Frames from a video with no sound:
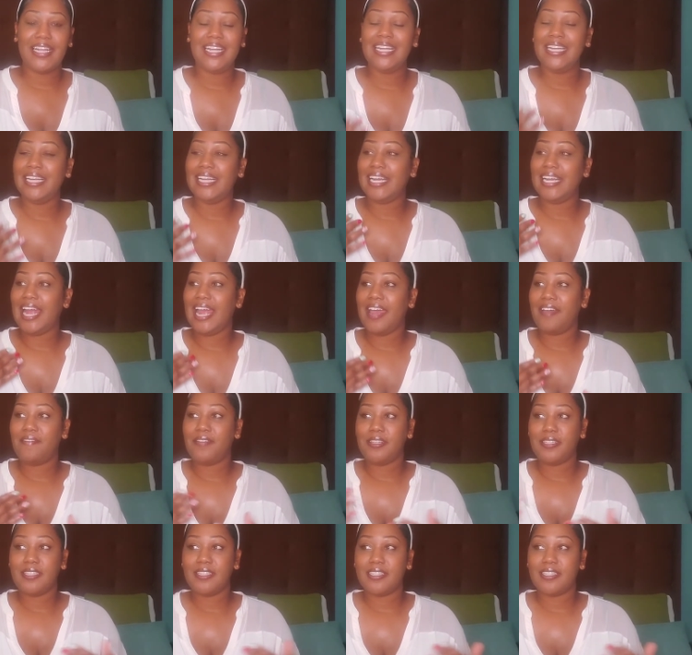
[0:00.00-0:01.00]
He didn't have
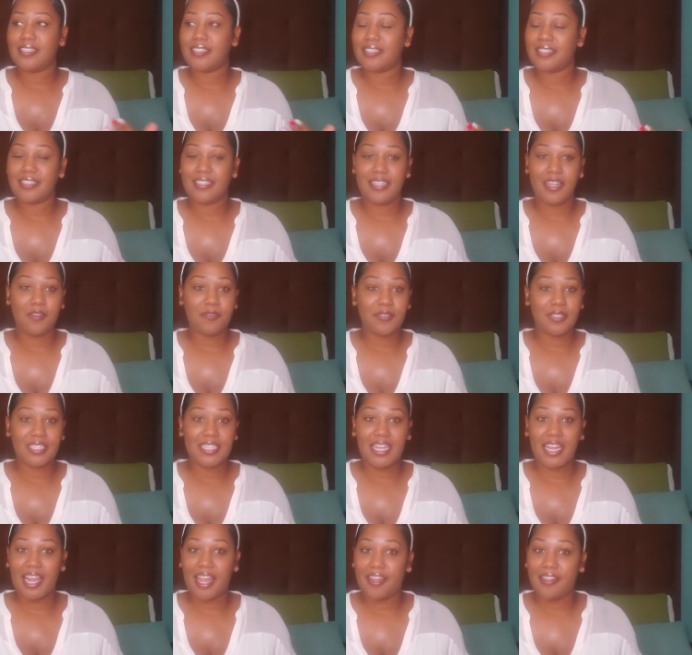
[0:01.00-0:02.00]
his self
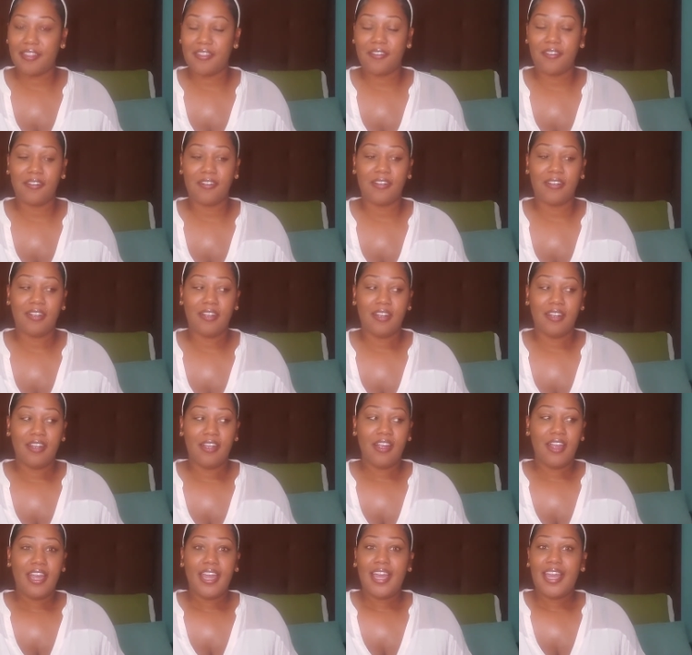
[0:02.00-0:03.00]
together.
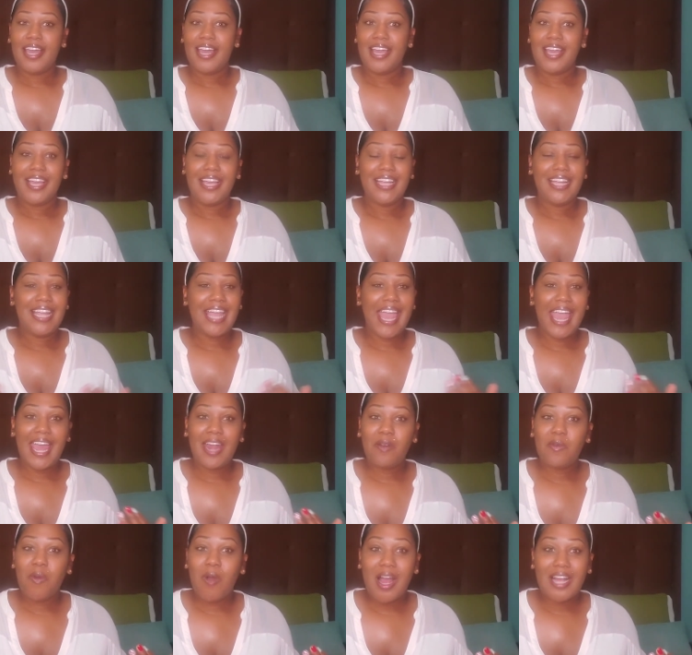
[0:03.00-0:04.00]
He
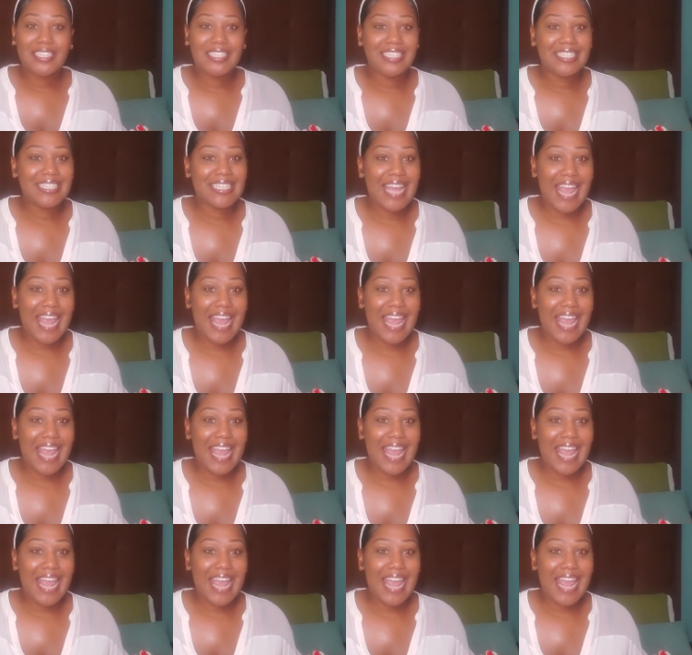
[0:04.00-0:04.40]
hadn't washed his